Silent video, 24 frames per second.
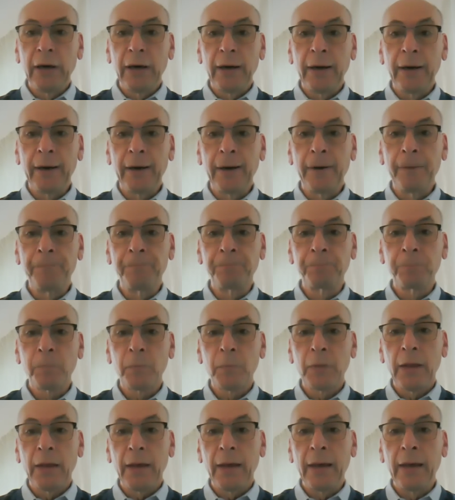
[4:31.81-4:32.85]
Um,
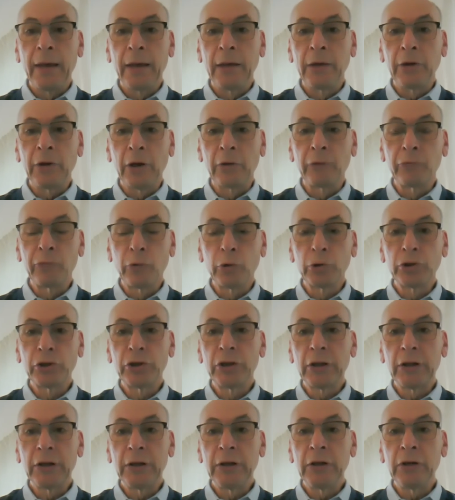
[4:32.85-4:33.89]
and
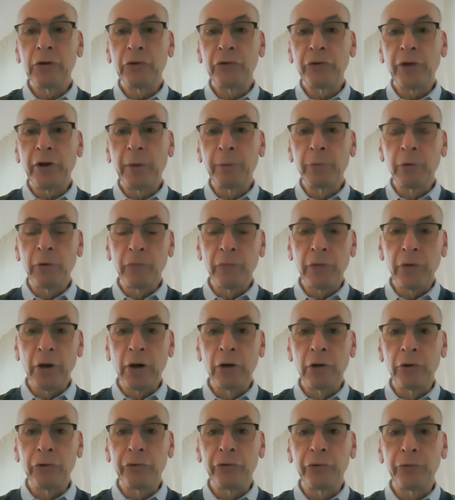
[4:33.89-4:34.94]
unfortunately, some of
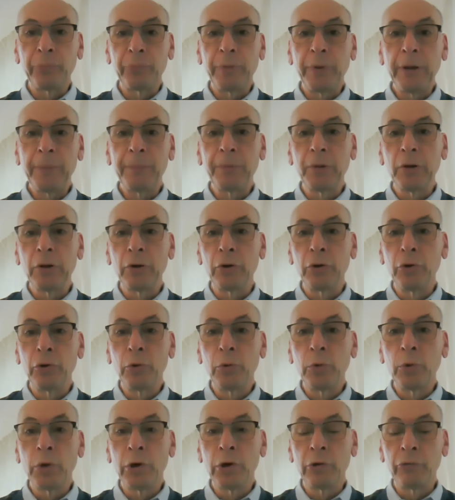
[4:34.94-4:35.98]
those people
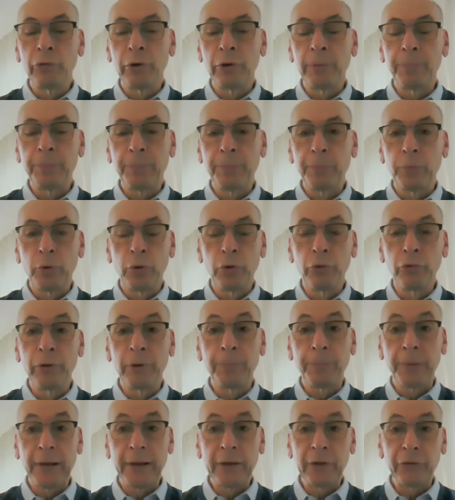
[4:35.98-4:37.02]
who were re who
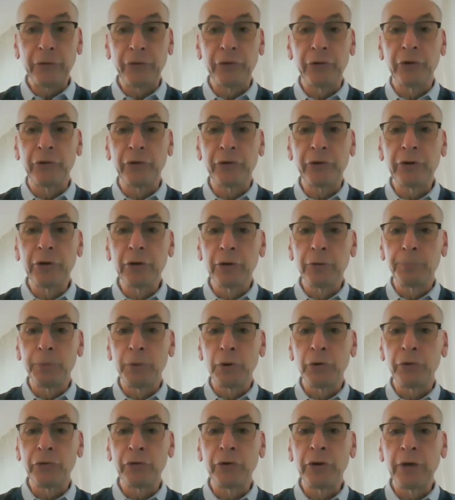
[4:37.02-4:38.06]
replaced the skilled
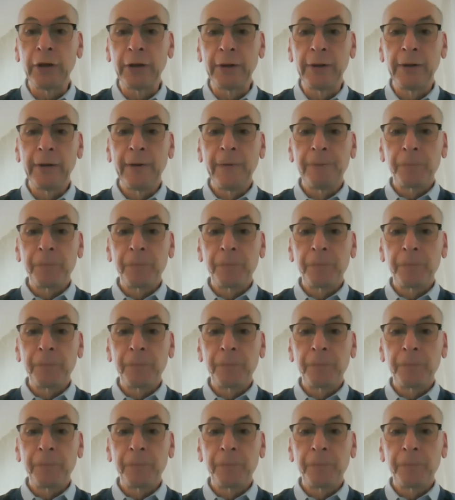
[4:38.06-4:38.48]
personnel